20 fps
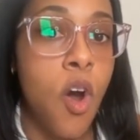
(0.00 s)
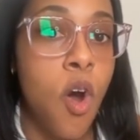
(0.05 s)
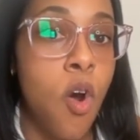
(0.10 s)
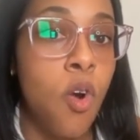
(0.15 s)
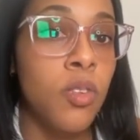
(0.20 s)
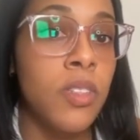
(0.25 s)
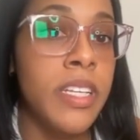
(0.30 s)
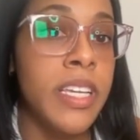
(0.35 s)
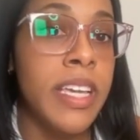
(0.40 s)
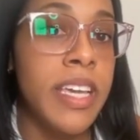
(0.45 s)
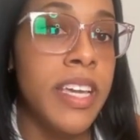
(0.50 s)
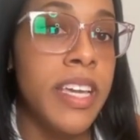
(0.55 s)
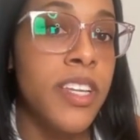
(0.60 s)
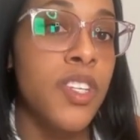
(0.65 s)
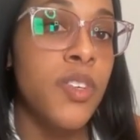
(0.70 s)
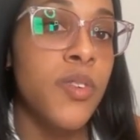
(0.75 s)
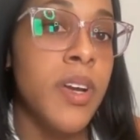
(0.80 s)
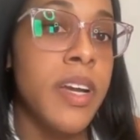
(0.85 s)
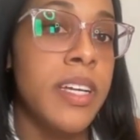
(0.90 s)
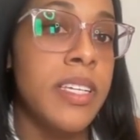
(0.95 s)
Only
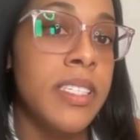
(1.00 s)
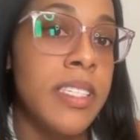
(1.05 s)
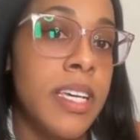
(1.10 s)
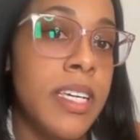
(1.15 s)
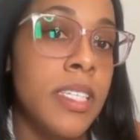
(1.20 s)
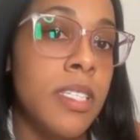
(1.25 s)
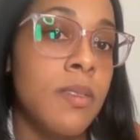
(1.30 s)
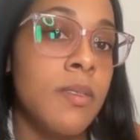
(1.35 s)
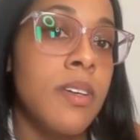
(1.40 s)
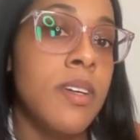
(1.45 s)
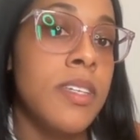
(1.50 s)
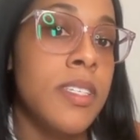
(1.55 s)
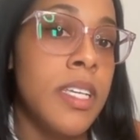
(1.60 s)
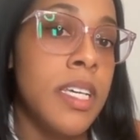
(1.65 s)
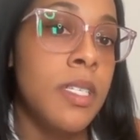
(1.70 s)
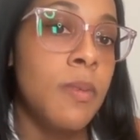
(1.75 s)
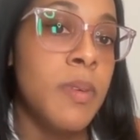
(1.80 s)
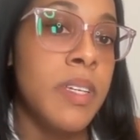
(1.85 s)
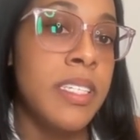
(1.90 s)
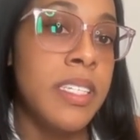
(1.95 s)
indirect
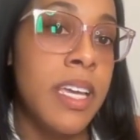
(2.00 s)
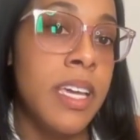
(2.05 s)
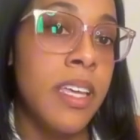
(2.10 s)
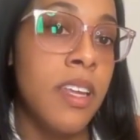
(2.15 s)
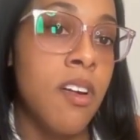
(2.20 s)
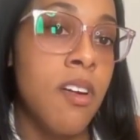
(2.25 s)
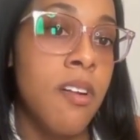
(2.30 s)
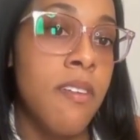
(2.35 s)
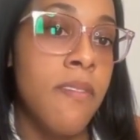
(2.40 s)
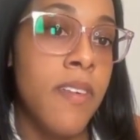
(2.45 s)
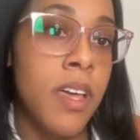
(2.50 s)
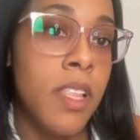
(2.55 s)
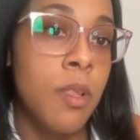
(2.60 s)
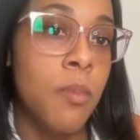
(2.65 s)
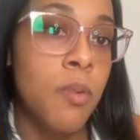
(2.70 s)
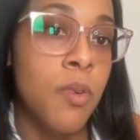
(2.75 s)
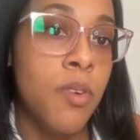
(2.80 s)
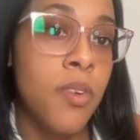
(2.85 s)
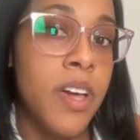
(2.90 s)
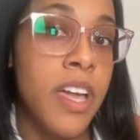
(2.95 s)
assessment data are
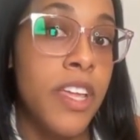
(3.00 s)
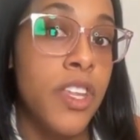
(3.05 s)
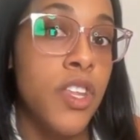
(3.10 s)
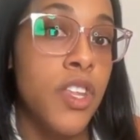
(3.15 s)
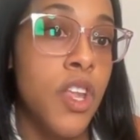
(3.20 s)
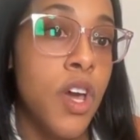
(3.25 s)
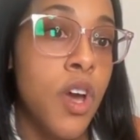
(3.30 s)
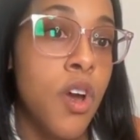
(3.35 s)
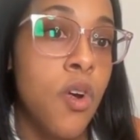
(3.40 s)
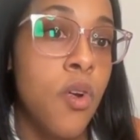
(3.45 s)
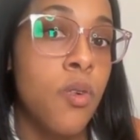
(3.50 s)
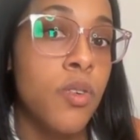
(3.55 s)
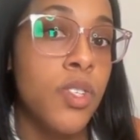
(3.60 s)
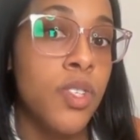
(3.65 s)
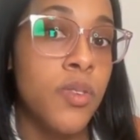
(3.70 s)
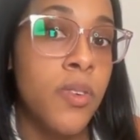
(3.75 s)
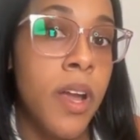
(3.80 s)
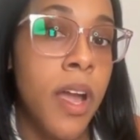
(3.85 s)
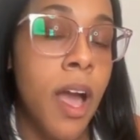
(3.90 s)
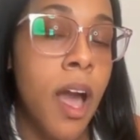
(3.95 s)
available and no
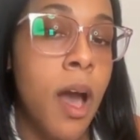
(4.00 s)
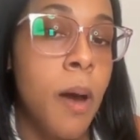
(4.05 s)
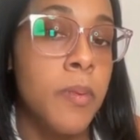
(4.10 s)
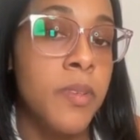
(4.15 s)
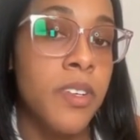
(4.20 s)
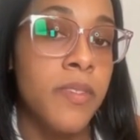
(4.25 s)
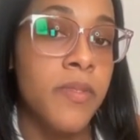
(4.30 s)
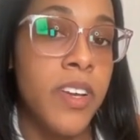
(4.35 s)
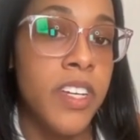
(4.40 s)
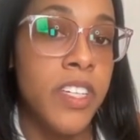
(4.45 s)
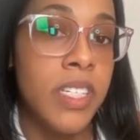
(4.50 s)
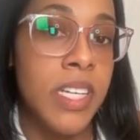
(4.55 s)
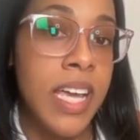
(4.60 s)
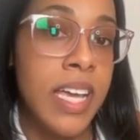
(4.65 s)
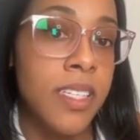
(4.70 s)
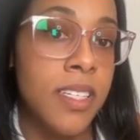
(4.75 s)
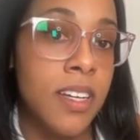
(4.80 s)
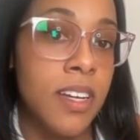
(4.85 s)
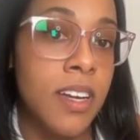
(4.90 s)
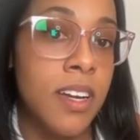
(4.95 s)
direct observation
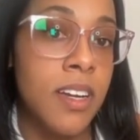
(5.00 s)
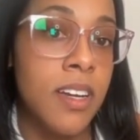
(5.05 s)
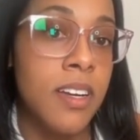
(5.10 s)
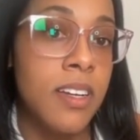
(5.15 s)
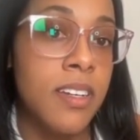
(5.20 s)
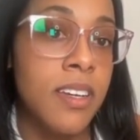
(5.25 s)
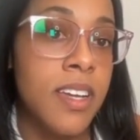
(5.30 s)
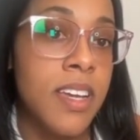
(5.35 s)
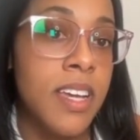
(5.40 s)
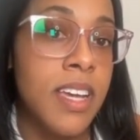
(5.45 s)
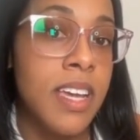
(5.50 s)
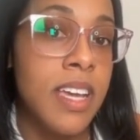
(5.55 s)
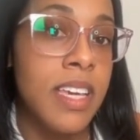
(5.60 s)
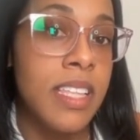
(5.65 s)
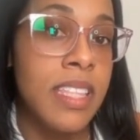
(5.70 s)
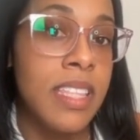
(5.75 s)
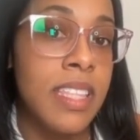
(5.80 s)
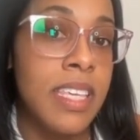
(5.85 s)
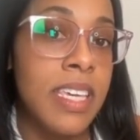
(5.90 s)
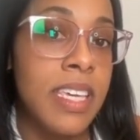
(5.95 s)
has occurred.
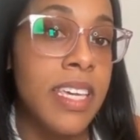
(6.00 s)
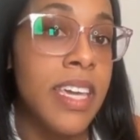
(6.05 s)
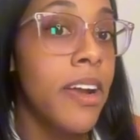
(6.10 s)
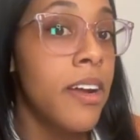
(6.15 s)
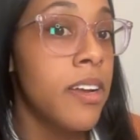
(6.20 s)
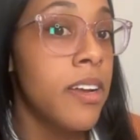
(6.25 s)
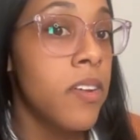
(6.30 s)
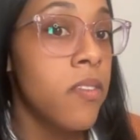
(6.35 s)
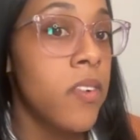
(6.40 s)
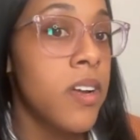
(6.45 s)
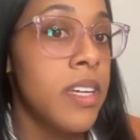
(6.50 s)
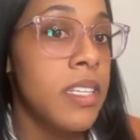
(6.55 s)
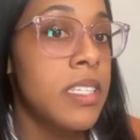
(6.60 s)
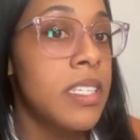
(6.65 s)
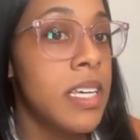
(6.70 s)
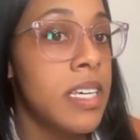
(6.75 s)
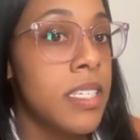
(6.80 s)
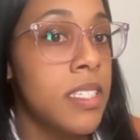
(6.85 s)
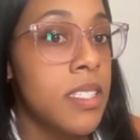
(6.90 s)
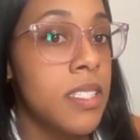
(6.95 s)
The caregiver
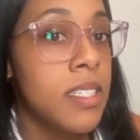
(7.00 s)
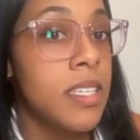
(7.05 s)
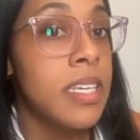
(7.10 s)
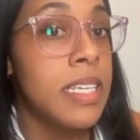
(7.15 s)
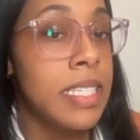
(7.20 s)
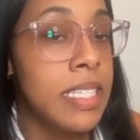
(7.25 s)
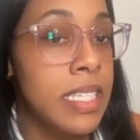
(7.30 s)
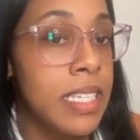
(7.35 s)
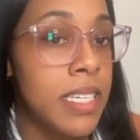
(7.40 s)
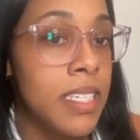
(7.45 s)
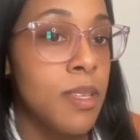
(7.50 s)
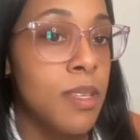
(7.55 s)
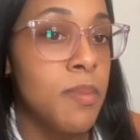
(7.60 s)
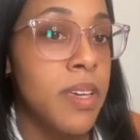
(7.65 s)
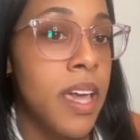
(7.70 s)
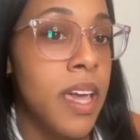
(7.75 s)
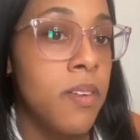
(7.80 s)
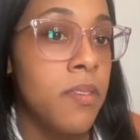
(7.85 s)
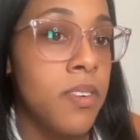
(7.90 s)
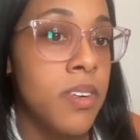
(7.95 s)
insists the
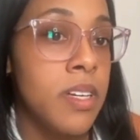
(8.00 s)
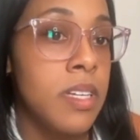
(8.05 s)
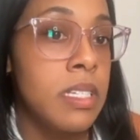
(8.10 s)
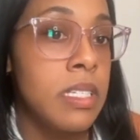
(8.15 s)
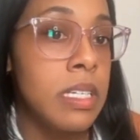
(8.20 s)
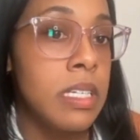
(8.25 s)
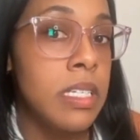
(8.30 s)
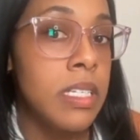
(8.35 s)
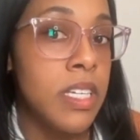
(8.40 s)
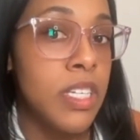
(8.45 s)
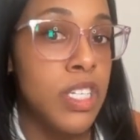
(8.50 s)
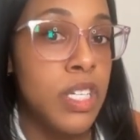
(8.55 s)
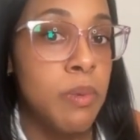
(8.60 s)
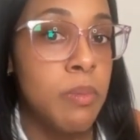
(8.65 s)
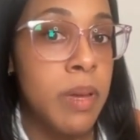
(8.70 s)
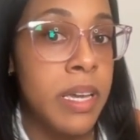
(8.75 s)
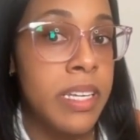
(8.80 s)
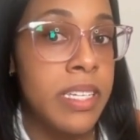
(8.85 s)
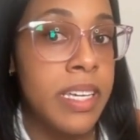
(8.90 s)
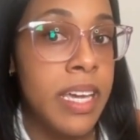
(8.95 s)
behavior is attention
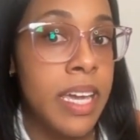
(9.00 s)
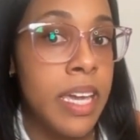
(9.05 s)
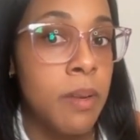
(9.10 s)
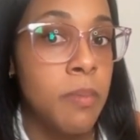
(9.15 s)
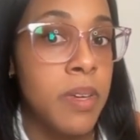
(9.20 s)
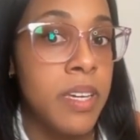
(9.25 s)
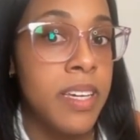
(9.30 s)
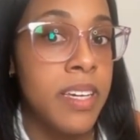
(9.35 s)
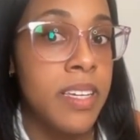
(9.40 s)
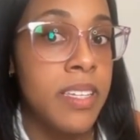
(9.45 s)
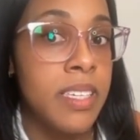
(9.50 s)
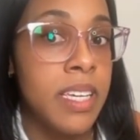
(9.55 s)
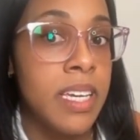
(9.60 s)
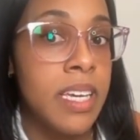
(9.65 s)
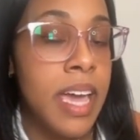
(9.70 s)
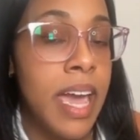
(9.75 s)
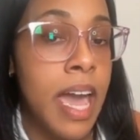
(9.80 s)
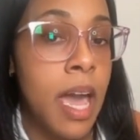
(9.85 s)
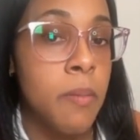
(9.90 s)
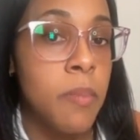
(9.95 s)
maintained because
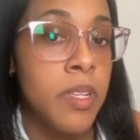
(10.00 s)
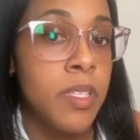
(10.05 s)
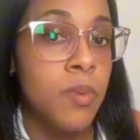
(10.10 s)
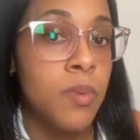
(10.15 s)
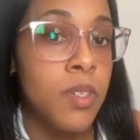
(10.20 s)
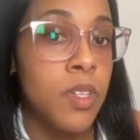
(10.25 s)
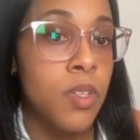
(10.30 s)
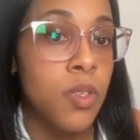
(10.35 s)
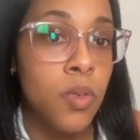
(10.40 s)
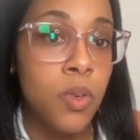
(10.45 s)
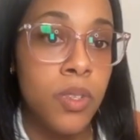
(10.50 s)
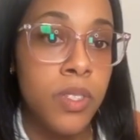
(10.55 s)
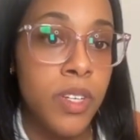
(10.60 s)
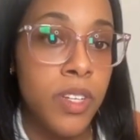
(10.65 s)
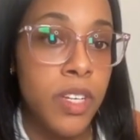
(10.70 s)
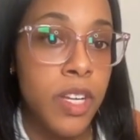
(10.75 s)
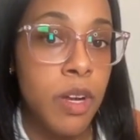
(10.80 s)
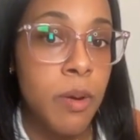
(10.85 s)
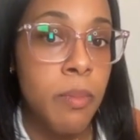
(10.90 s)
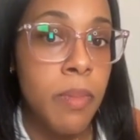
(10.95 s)
it happens when adults
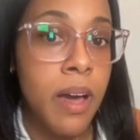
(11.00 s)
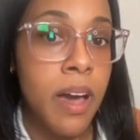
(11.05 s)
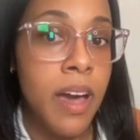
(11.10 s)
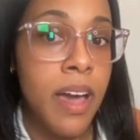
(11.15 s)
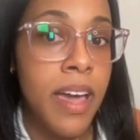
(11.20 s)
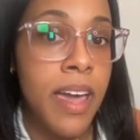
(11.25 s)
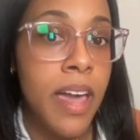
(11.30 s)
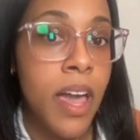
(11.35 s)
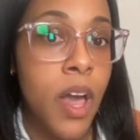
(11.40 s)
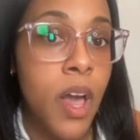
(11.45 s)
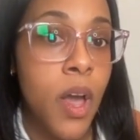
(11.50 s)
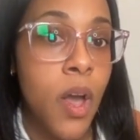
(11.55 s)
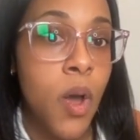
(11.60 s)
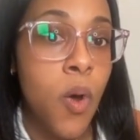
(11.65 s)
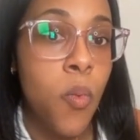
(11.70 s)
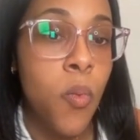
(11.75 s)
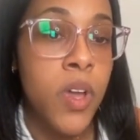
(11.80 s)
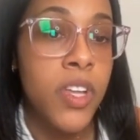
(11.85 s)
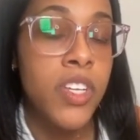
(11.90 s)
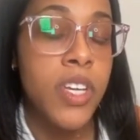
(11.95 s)
are nearby.
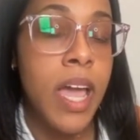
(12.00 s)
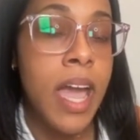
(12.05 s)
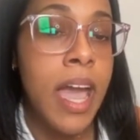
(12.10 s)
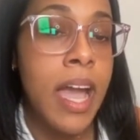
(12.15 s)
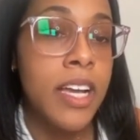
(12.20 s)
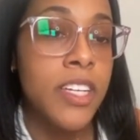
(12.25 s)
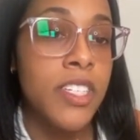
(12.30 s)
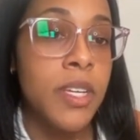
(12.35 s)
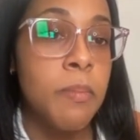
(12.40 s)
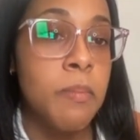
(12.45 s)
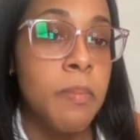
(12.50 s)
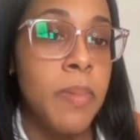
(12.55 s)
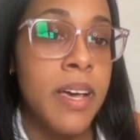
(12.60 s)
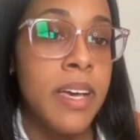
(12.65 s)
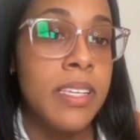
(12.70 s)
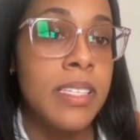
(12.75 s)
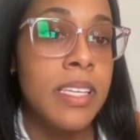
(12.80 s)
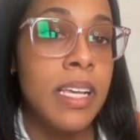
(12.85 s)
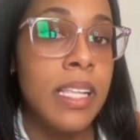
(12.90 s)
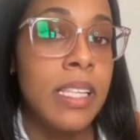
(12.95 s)
Which action
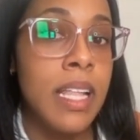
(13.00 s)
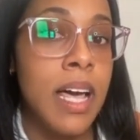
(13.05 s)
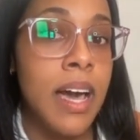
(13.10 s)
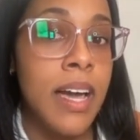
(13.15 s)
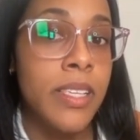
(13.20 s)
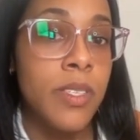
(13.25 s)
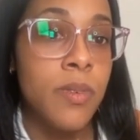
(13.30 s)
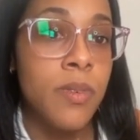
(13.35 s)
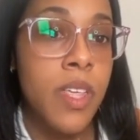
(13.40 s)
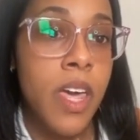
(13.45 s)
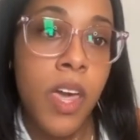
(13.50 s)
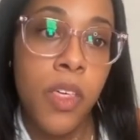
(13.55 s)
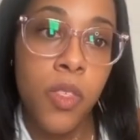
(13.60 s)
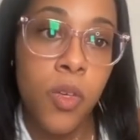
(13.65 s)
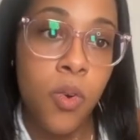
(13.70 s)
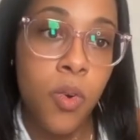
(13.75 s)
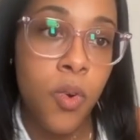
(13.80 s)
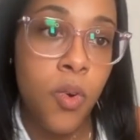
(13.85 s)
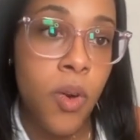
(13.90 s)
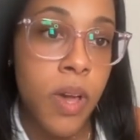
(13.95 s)
best aligns with
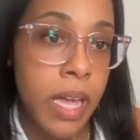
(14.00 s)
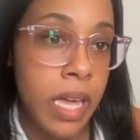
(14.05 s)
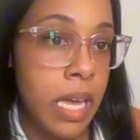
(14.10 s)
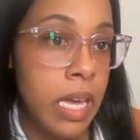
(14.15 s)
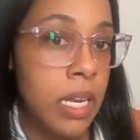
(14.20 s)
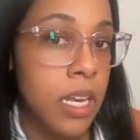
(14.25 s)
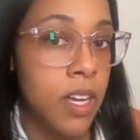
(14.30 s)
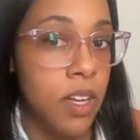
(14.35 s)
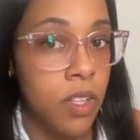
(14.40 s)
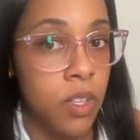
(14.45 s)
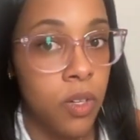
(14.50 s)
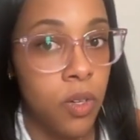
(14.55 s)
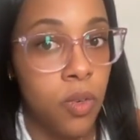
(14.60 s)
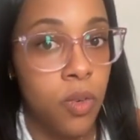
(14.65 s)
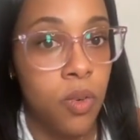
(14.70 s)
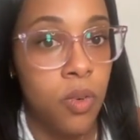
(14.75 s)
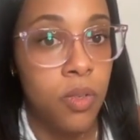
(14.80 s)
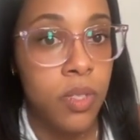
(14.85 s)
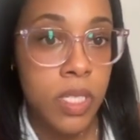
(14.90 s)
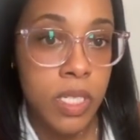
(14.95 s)
ethical and
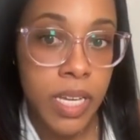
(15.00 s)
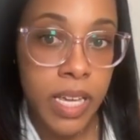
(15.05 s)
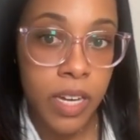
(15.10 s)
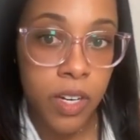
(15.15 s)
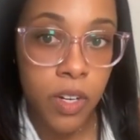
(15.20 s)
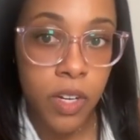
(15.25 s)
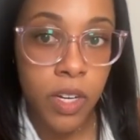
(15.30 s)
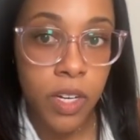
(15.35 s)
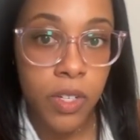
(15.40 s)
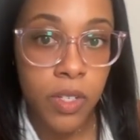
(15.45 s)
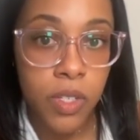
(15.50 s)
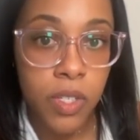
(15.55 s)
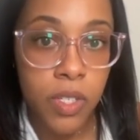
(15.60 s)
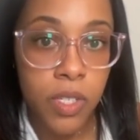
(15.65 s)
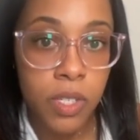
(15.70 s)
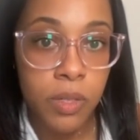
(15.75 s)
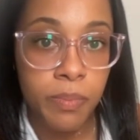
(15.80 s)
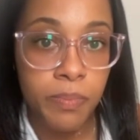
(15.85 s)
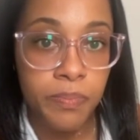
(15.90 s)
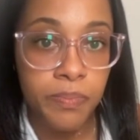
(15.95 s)
clinical
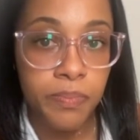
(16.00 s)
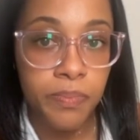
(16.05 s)
standards?